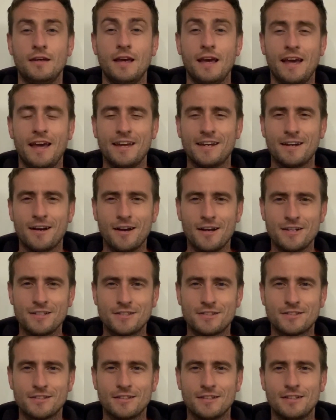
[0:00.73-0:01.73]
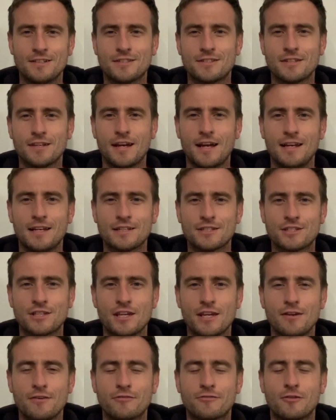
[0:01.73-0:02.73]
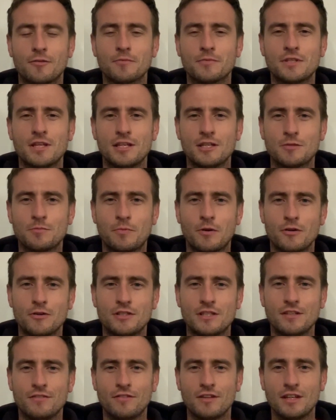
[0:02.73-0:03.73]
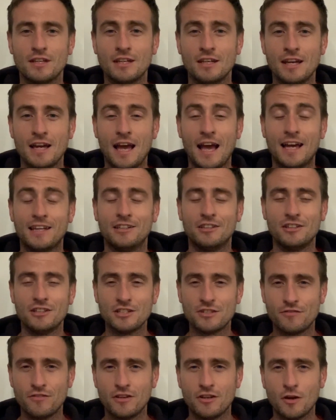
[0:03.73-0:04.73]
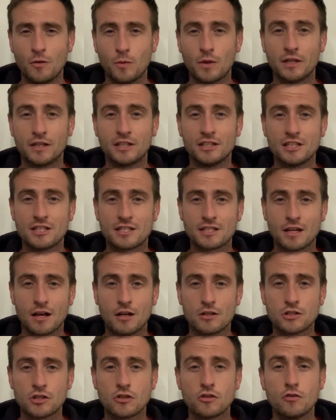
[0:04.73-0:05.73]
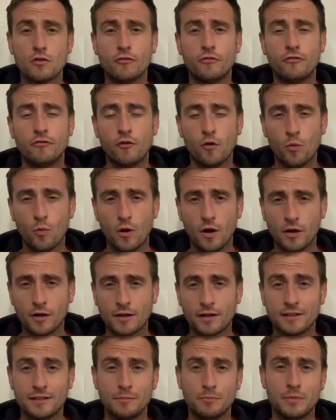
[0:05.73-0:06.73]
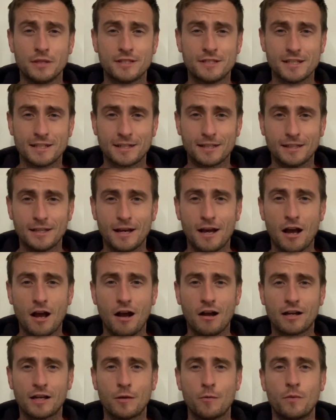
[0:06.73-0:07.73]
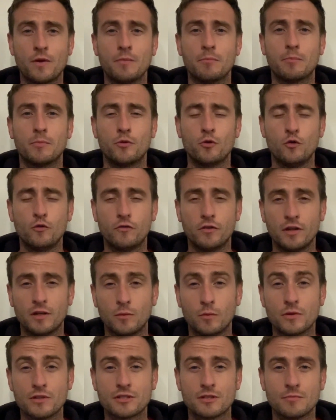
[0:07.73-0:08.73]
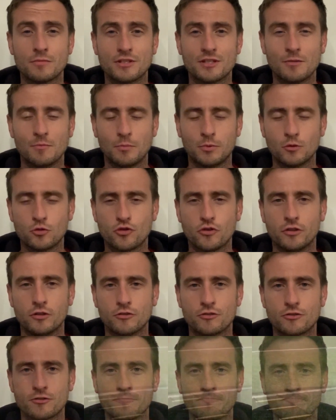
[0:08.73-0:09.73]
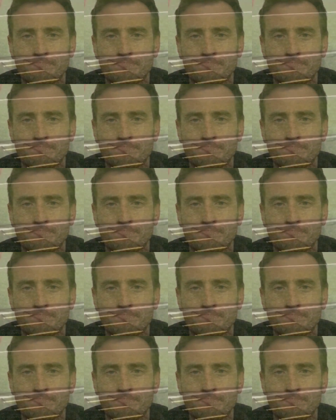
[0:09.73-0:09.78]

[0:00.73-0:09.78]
Hey guys, it's Alex here from Tennis Pro TV, and in this video we're going to discuss your footwork, and in particular how can we improve it with some simple drills.